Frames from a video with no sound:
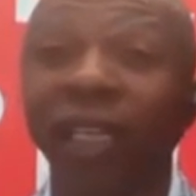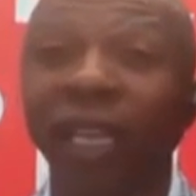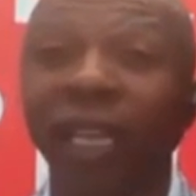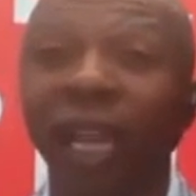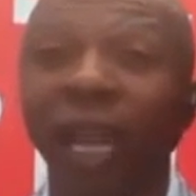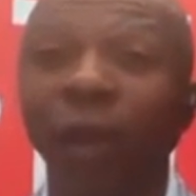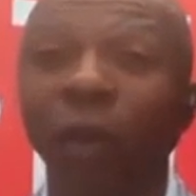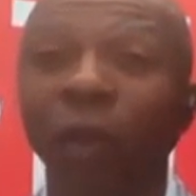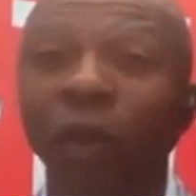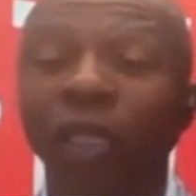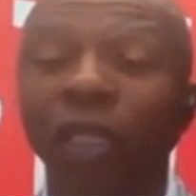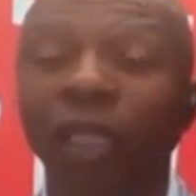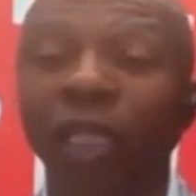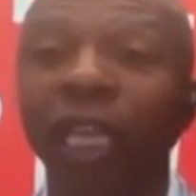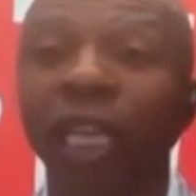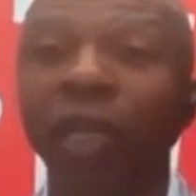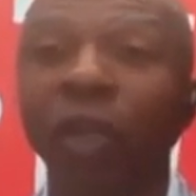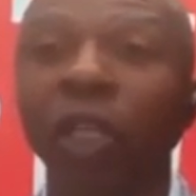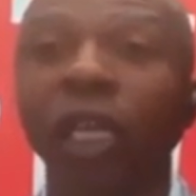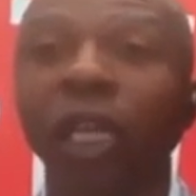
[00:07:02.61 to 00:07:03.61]
And I would
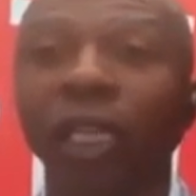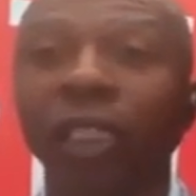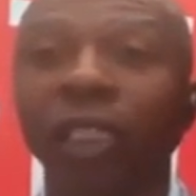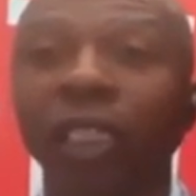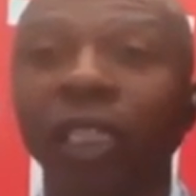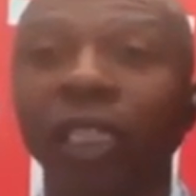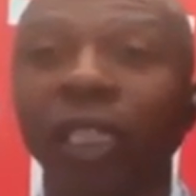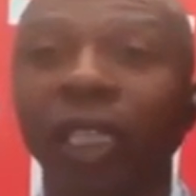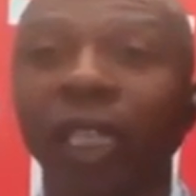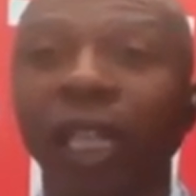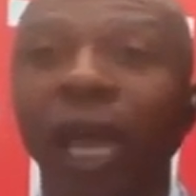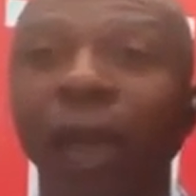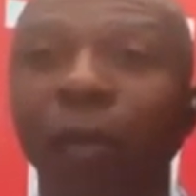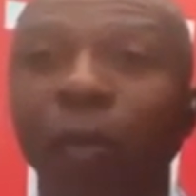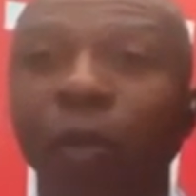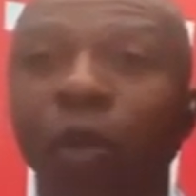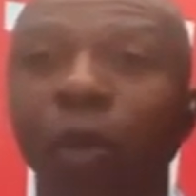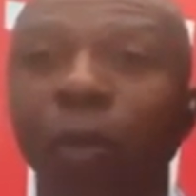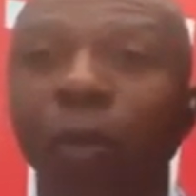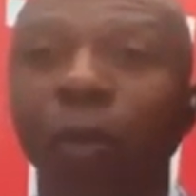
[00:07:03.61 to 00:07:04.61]
think you're going to see a
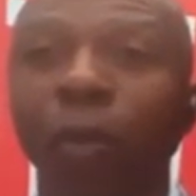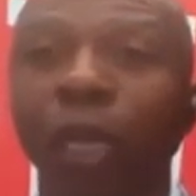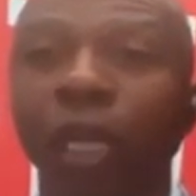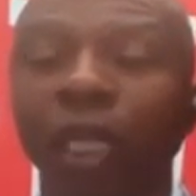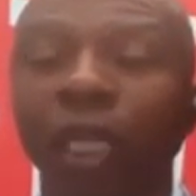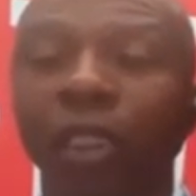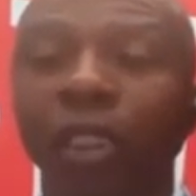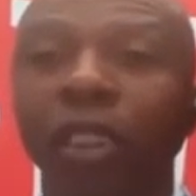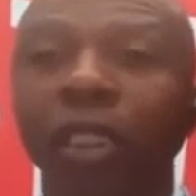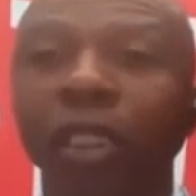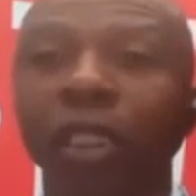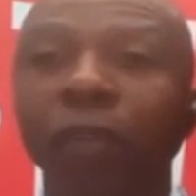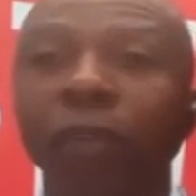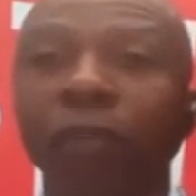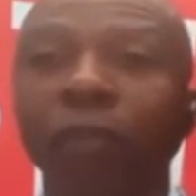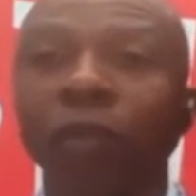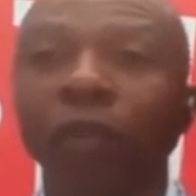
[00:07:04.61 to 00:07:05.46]
lot more minutes